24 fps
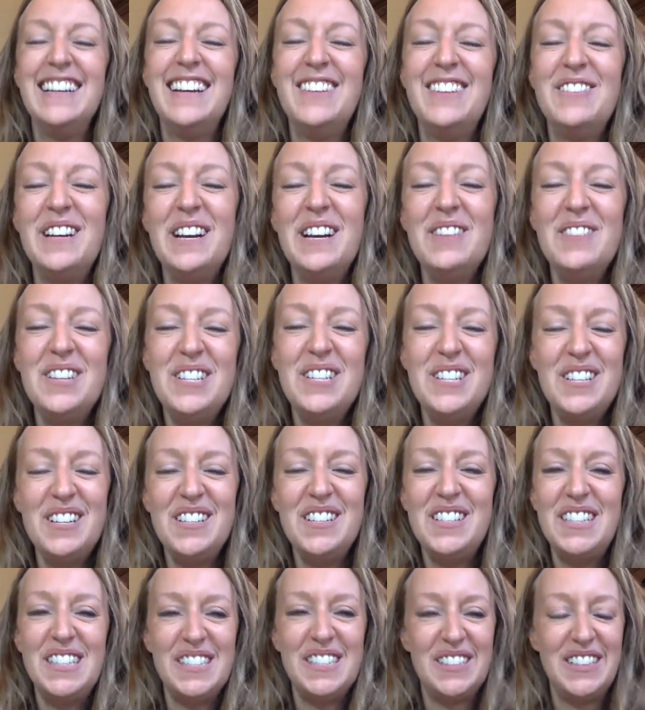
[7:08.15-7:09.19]
What I want you
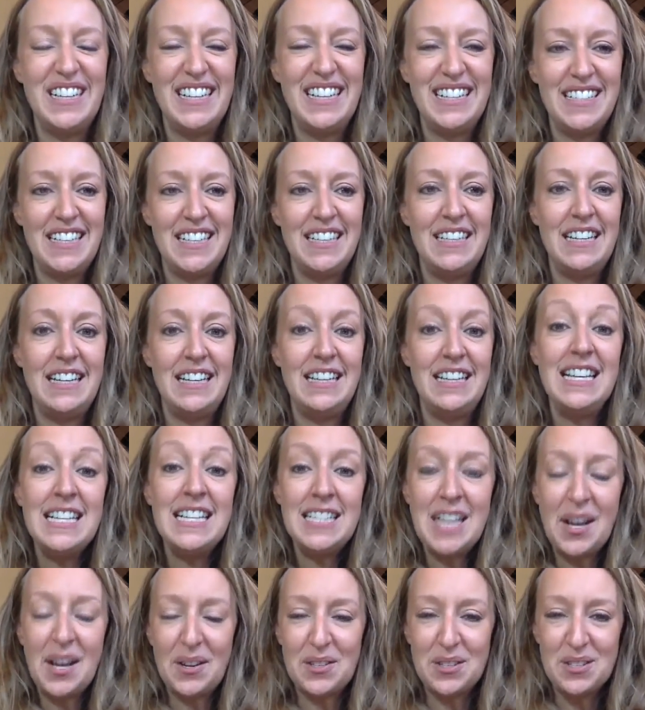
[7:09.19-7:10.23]
to do is, and then this
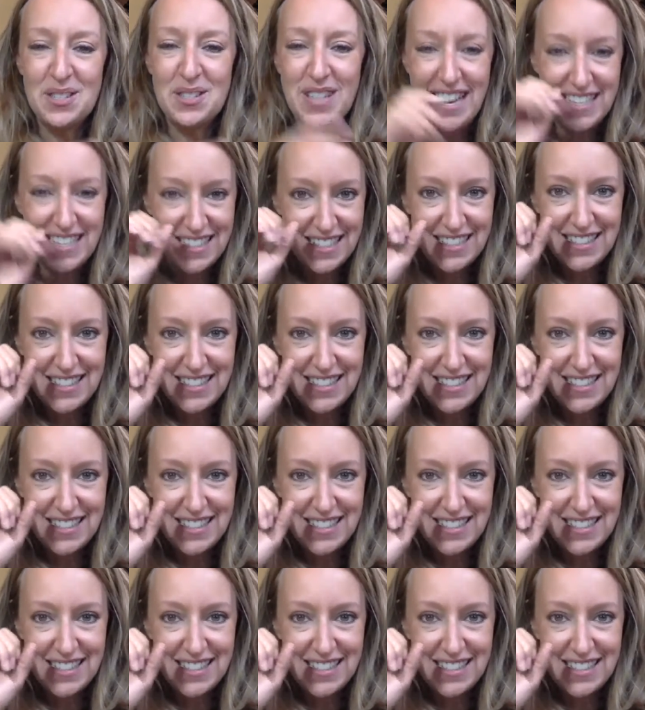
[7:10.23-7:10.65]
exercise,